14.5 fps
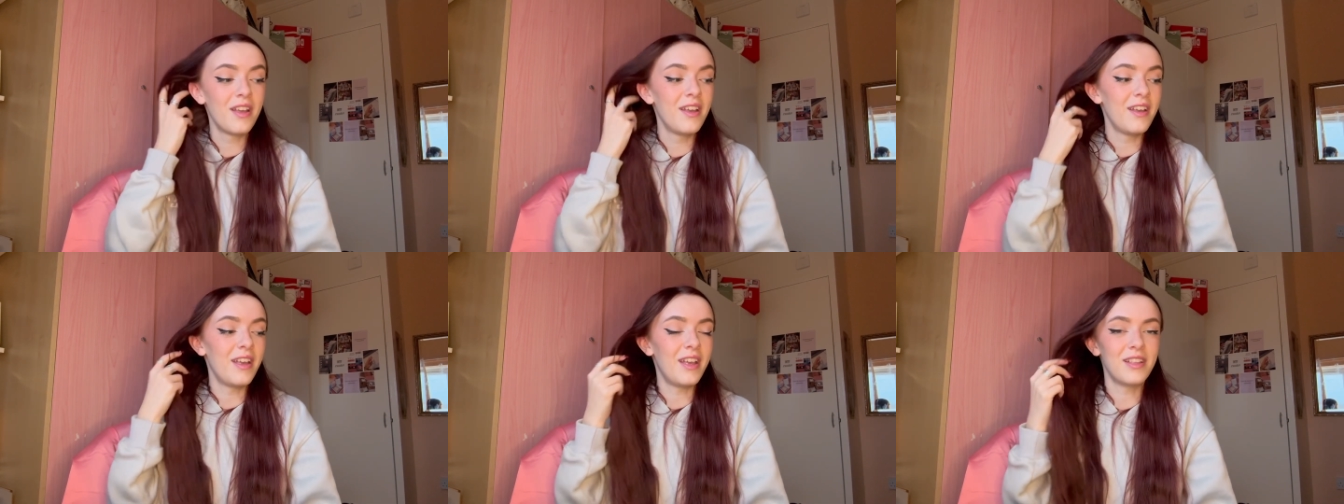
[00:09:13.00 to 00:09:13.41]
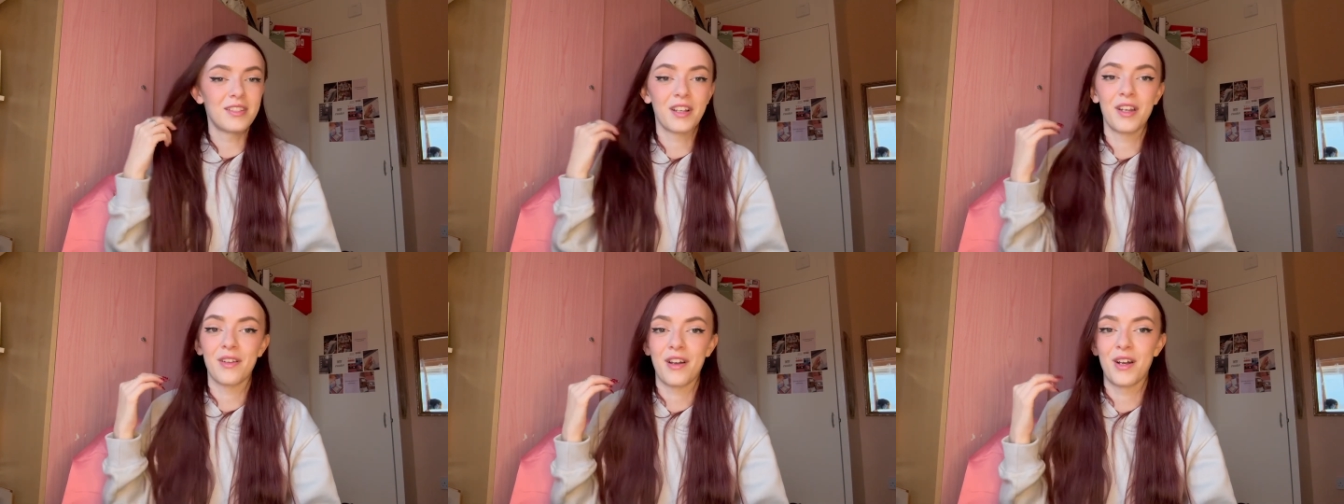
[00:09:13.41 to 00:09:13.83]
it is
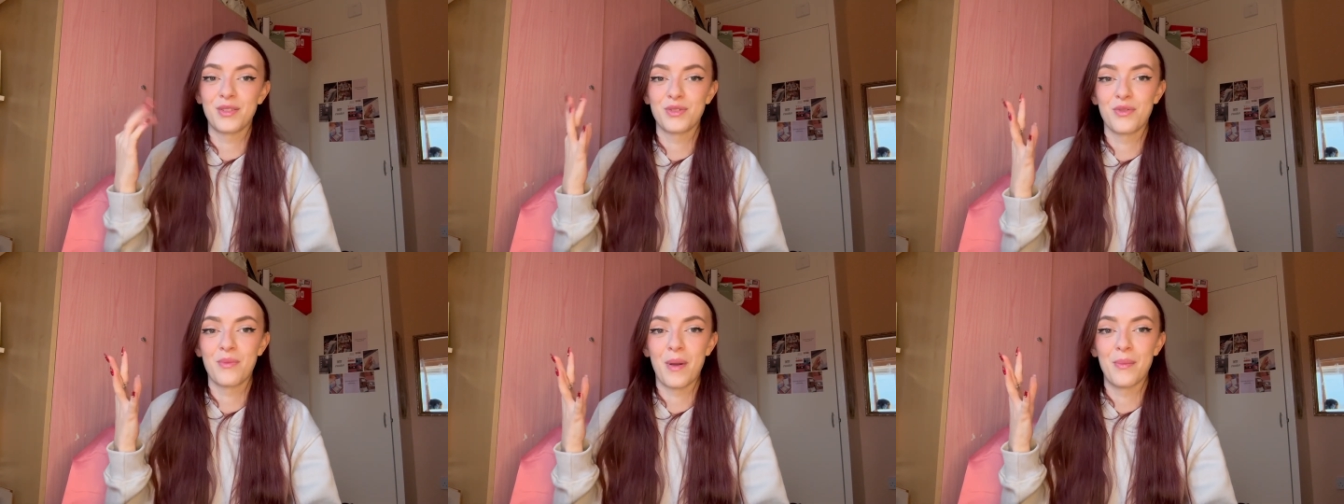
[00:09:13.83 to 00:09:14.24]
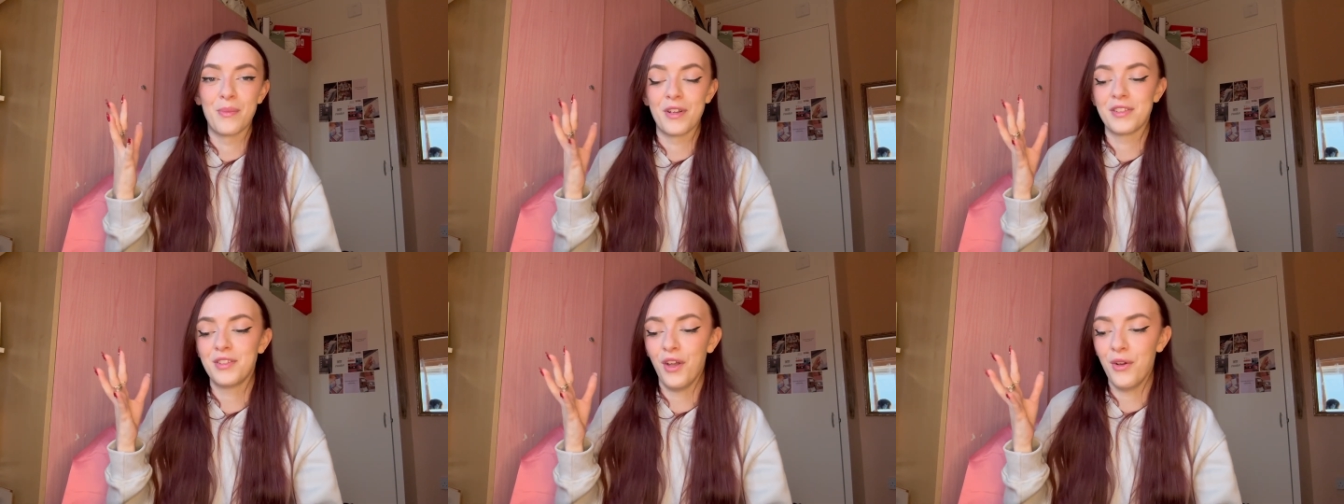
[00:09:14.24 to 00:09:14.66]
kind of hard to
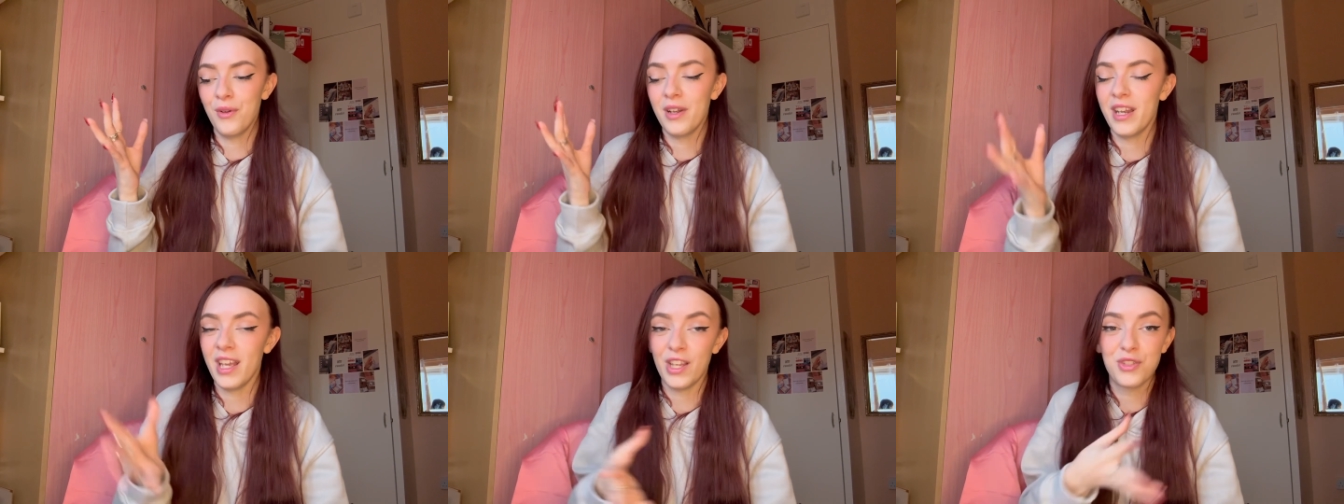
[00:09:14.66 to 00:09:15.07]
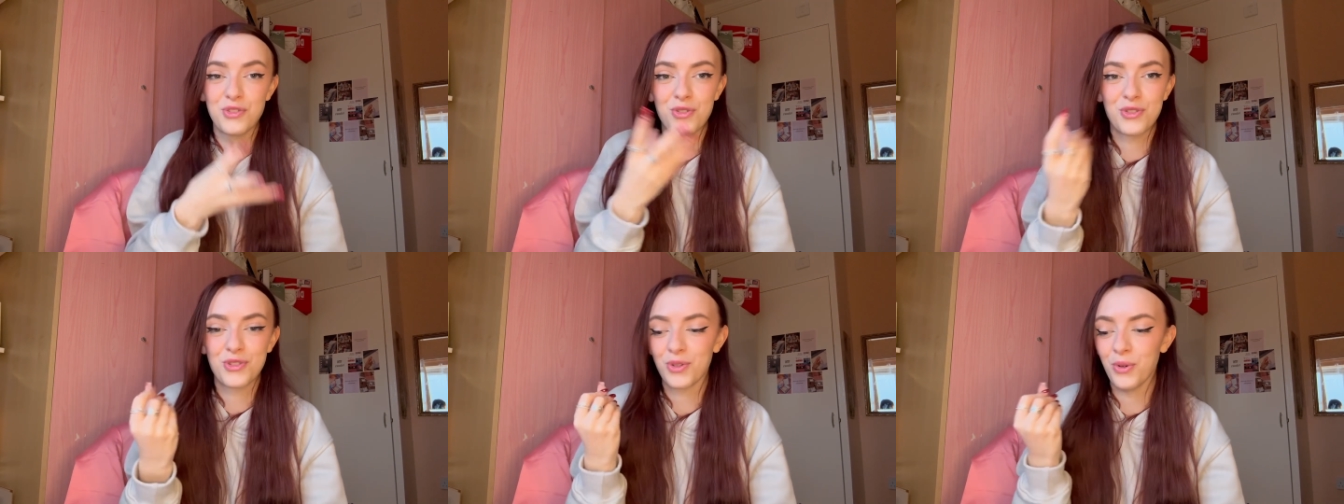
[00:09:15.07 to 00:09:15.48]
remember, so
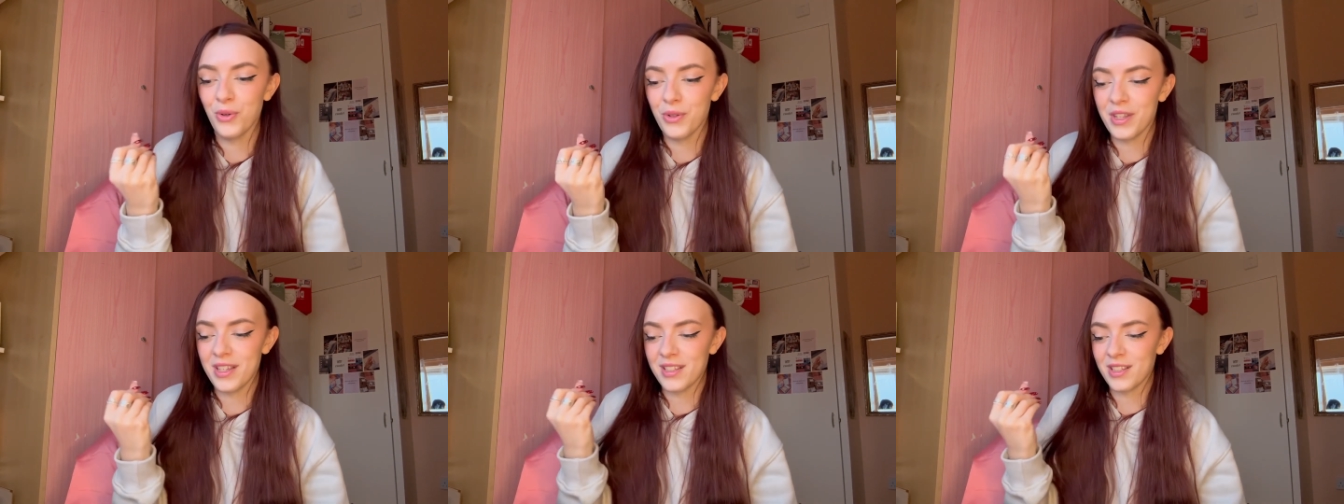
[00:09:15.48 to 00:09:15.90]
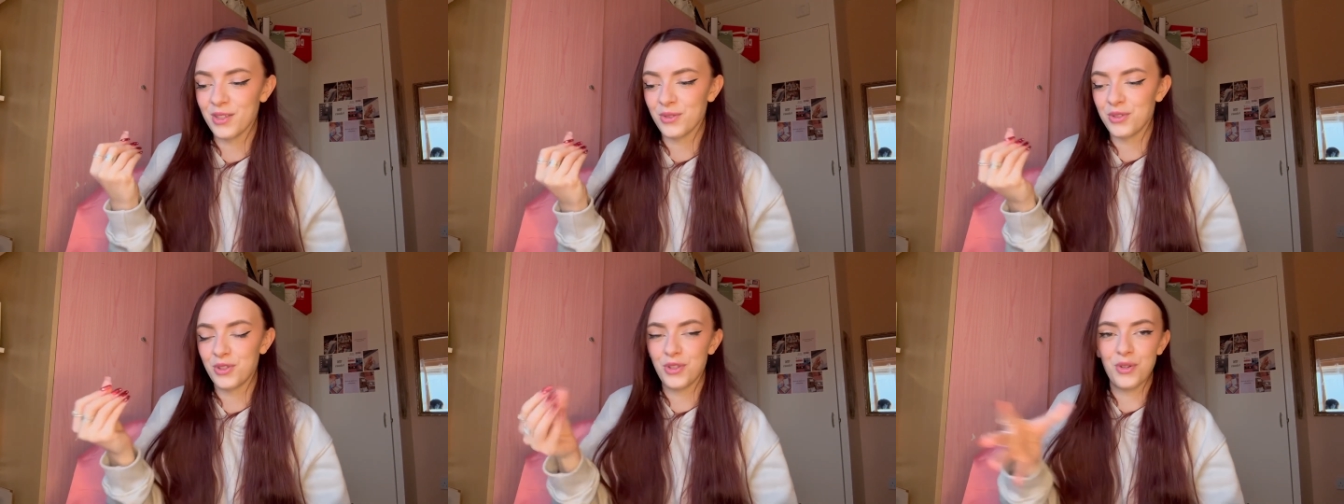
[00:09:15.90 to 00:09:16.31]
lists or these
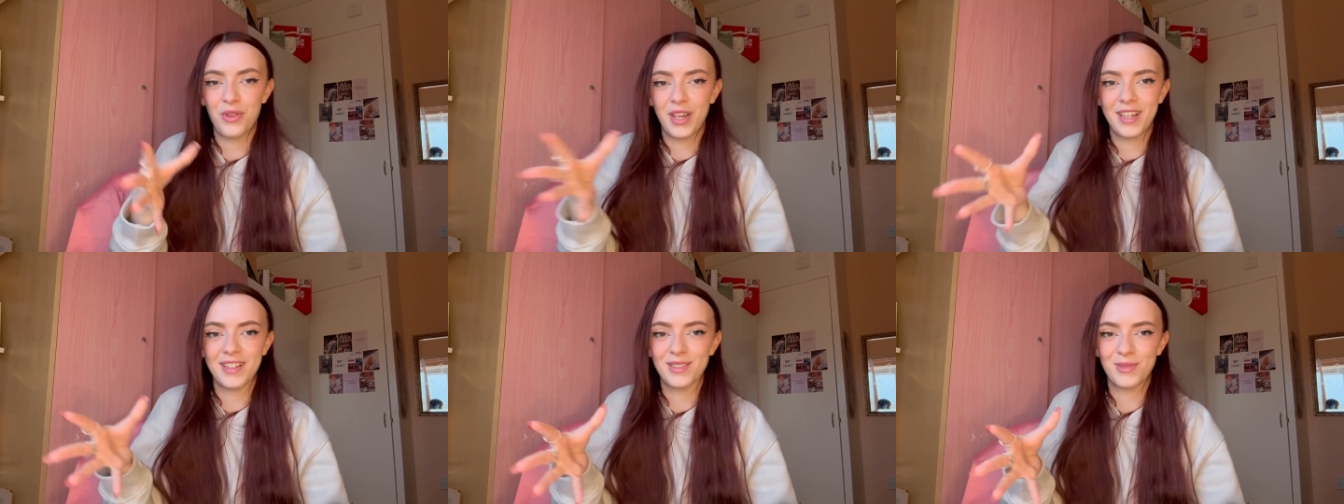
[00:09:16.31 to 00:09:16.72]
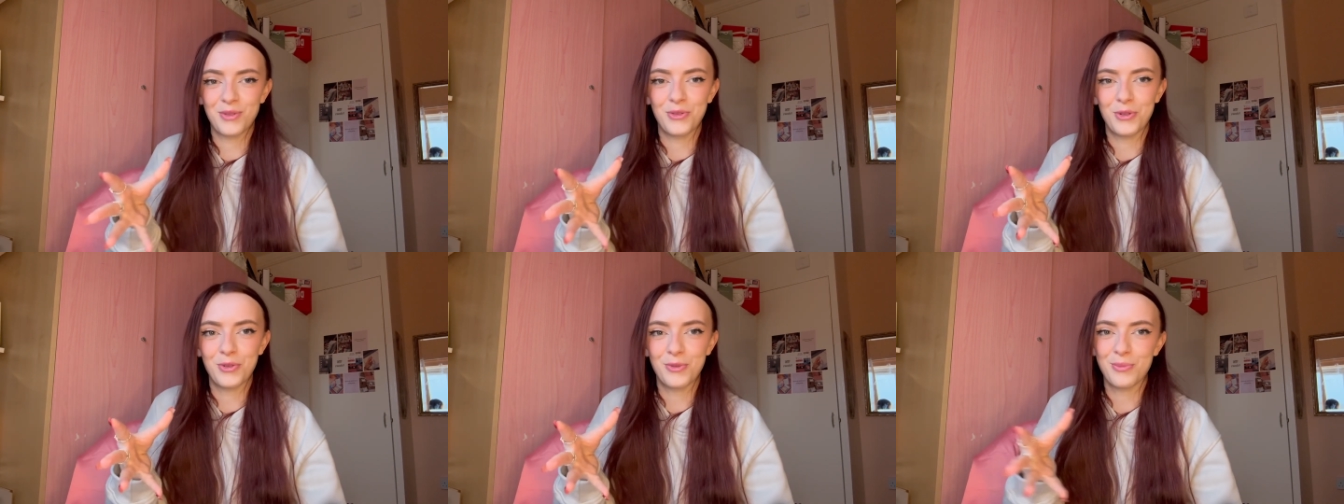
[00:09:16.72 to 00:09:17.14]
little to-do things
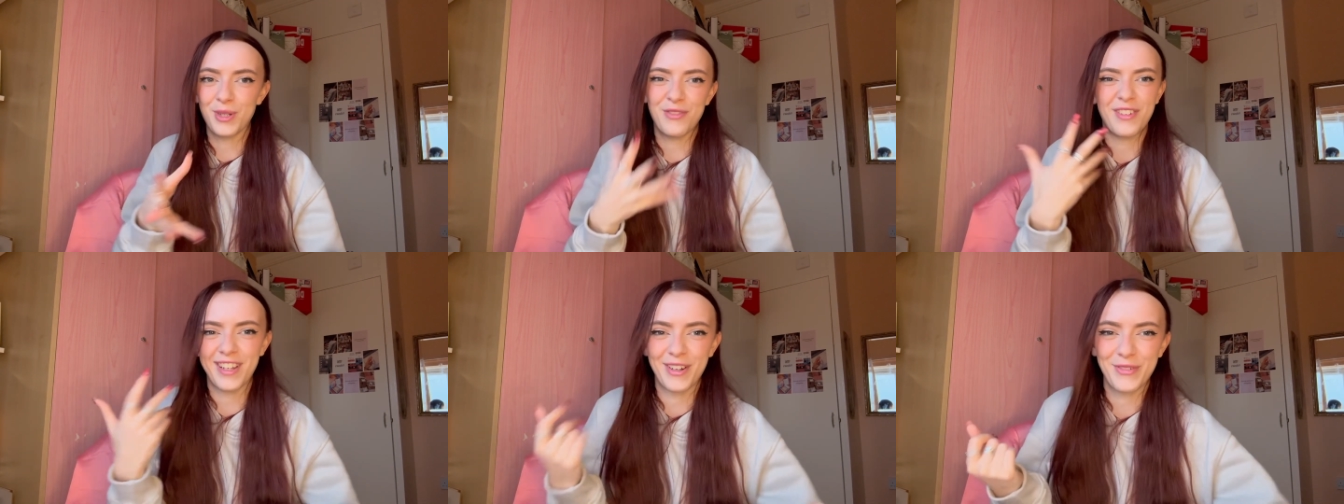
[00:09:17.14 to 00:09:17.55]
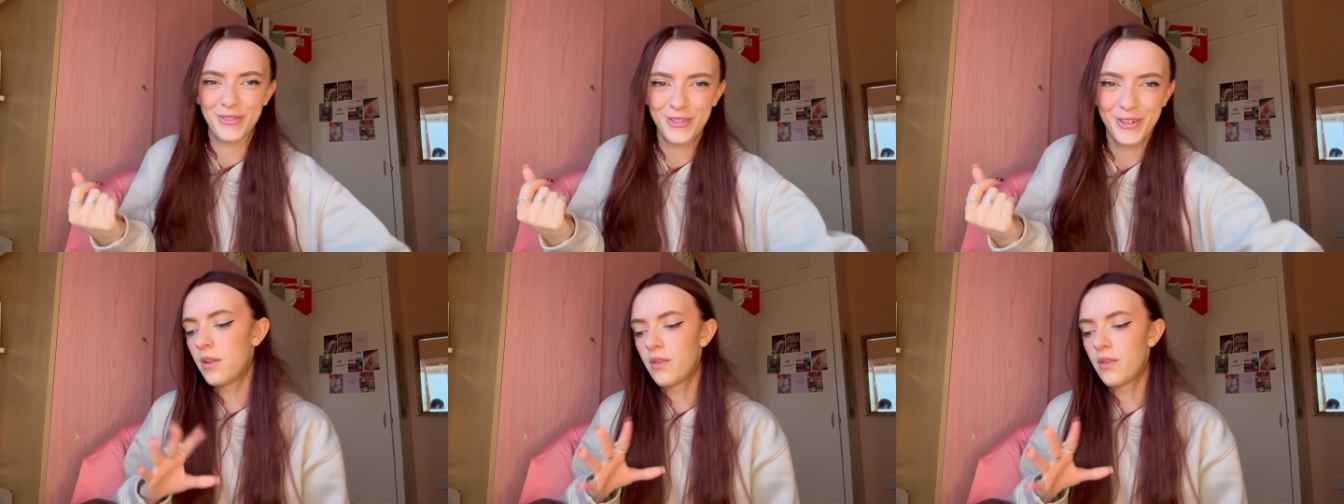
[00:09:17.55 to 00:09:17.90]
will be really helpful.